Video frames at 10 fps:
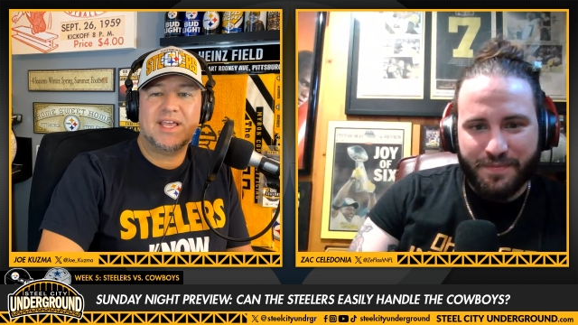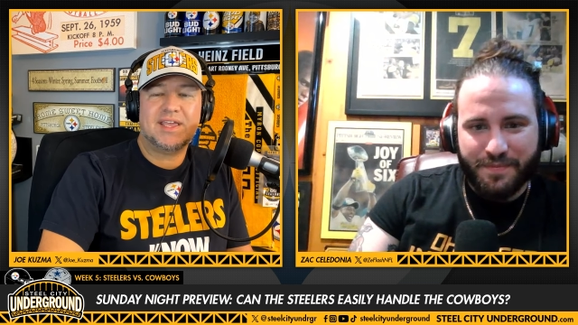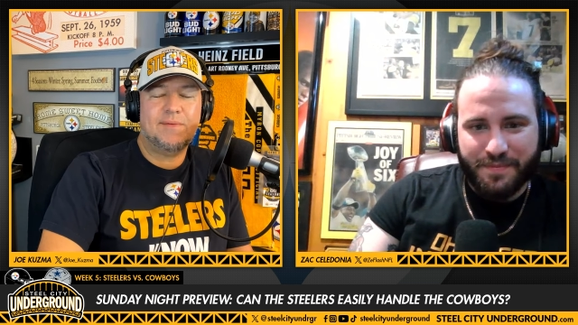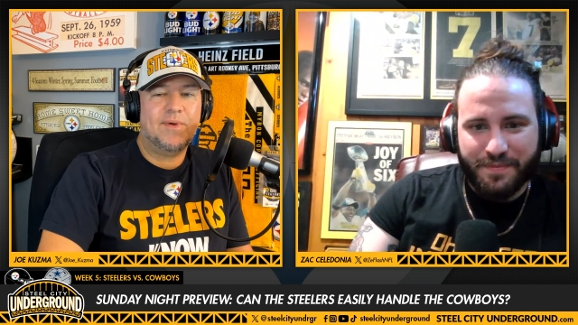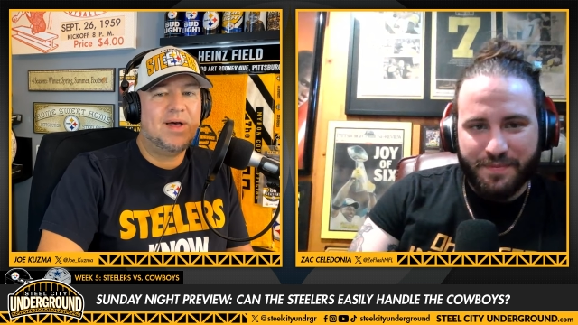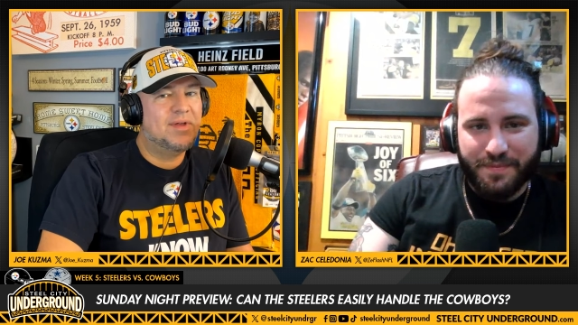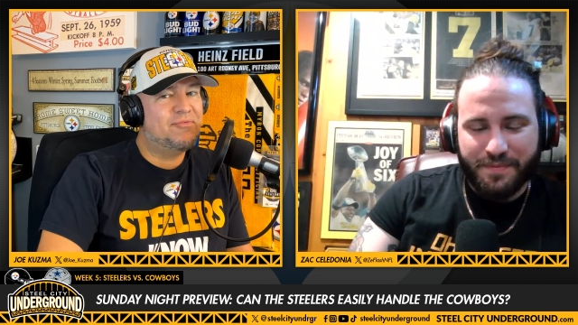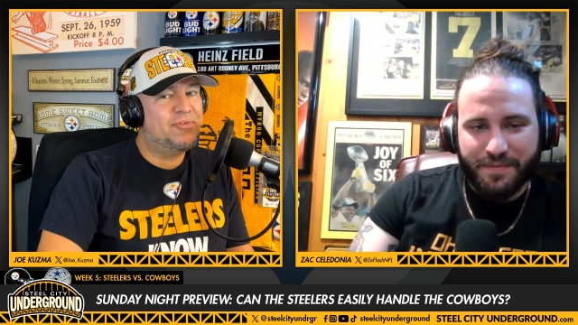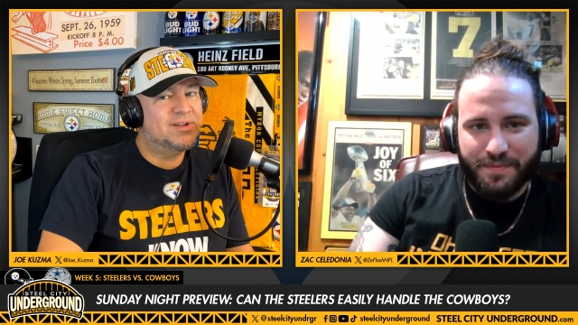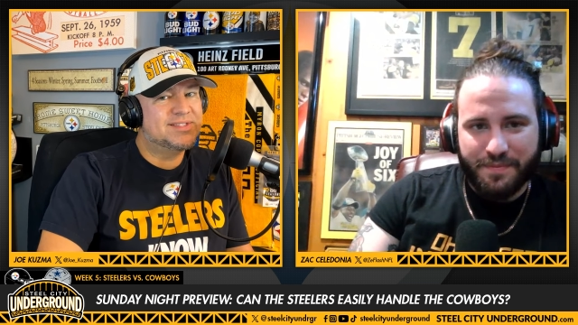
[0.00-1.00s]
Speaker 1: thinking, well,
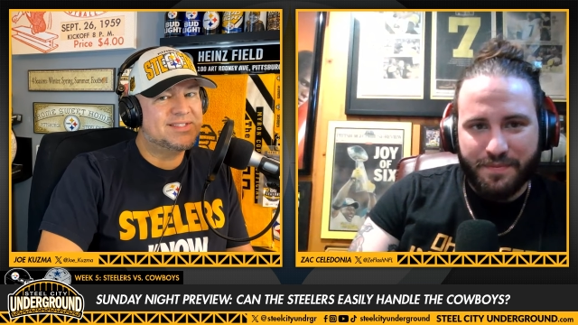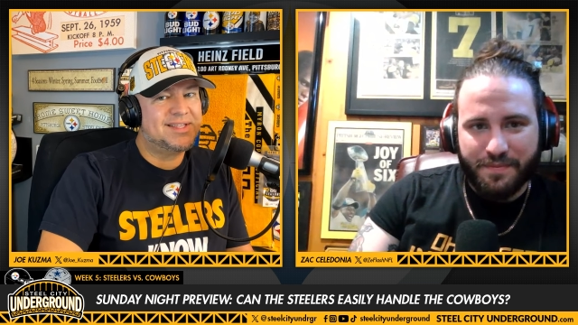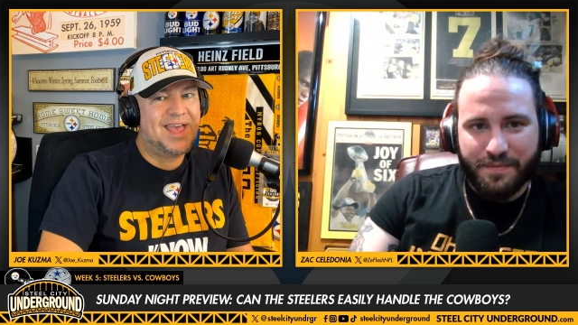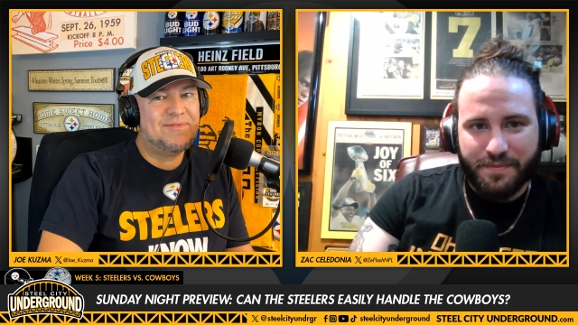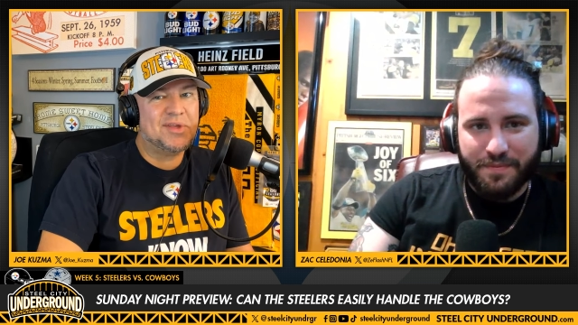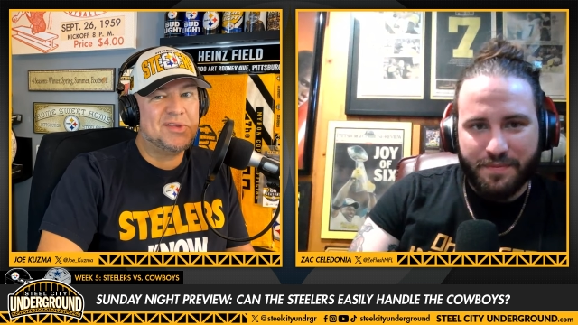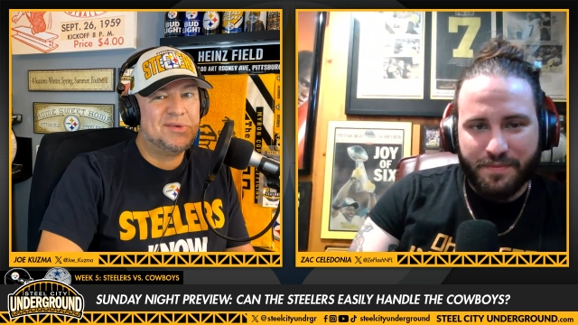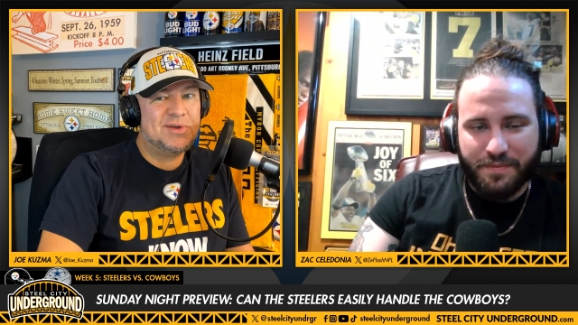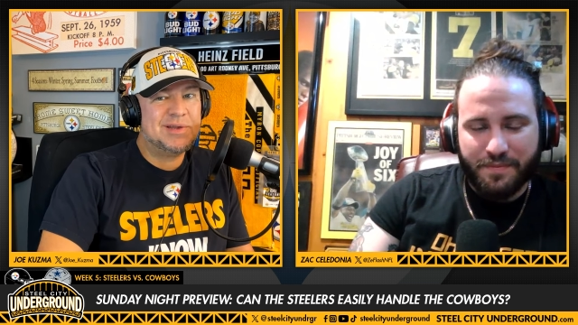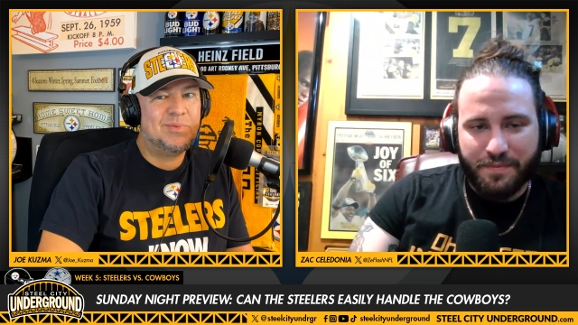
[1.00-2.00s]
if Fields doesn't have a
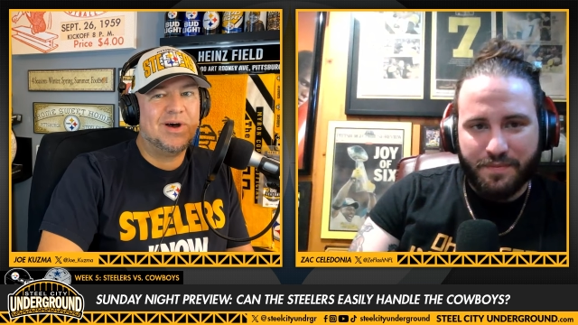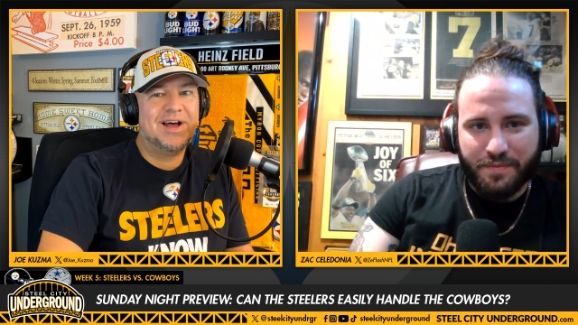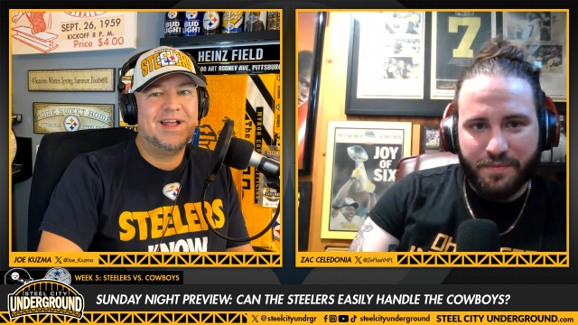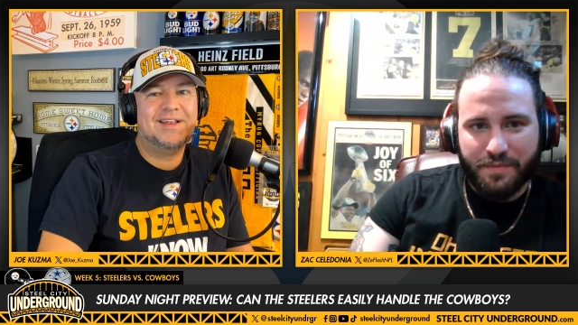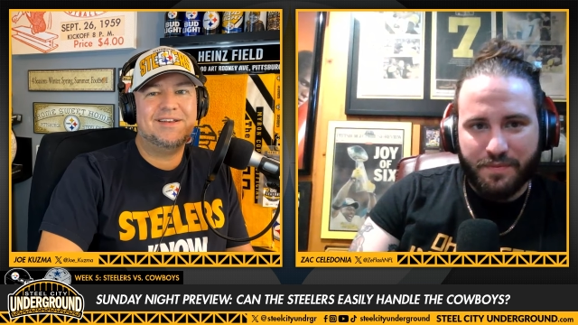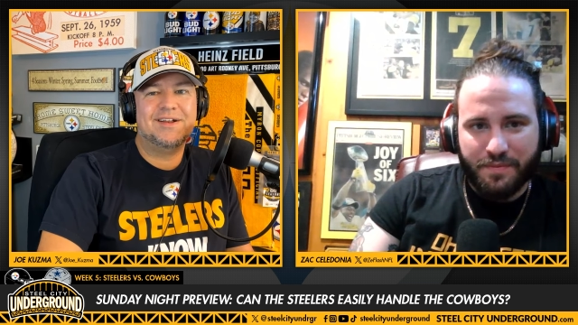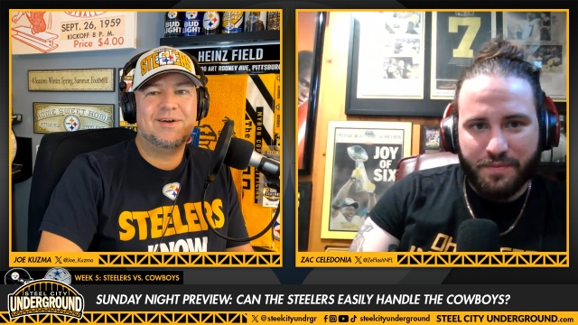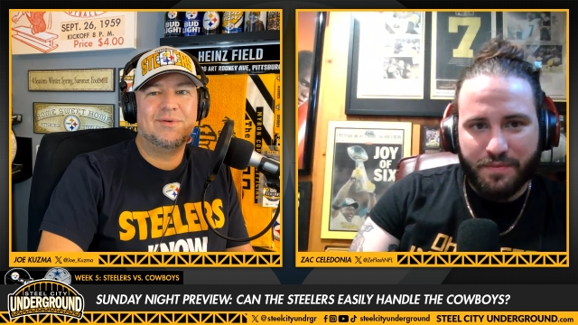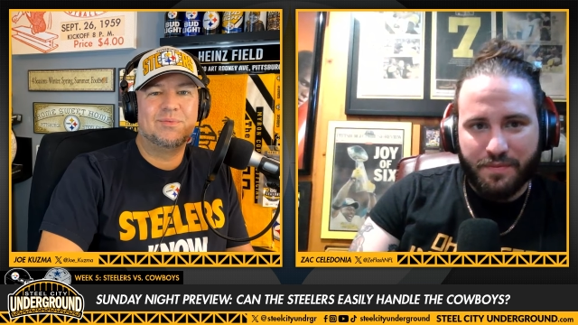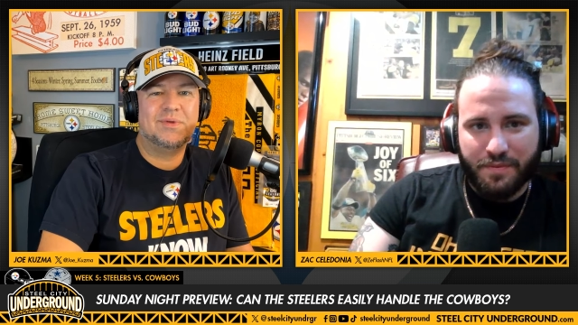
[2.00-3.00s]
good one, you
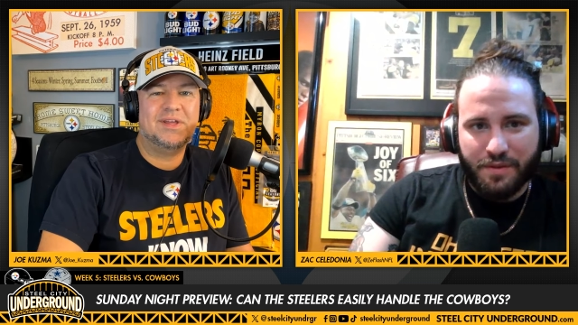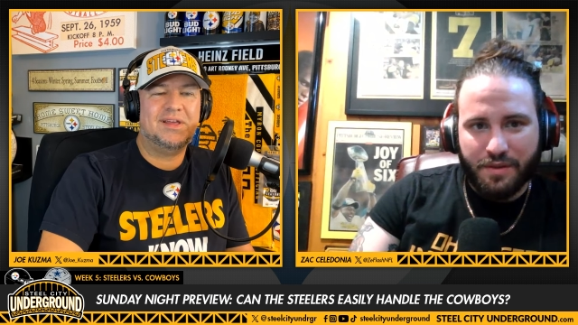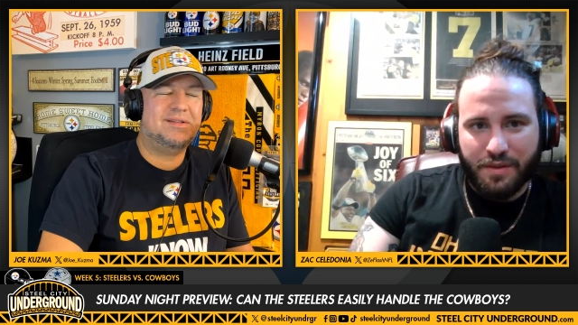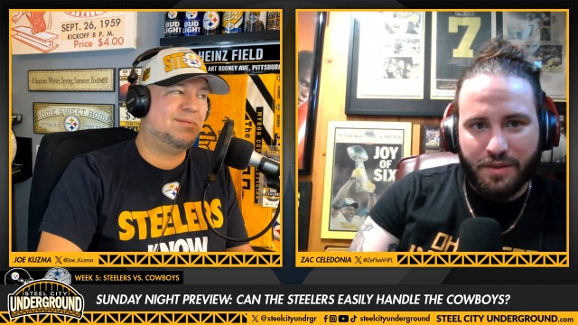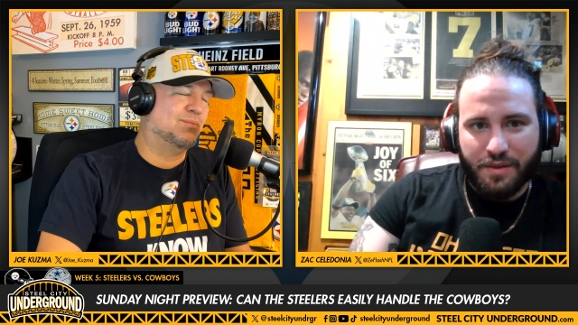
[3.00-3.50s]
know, it,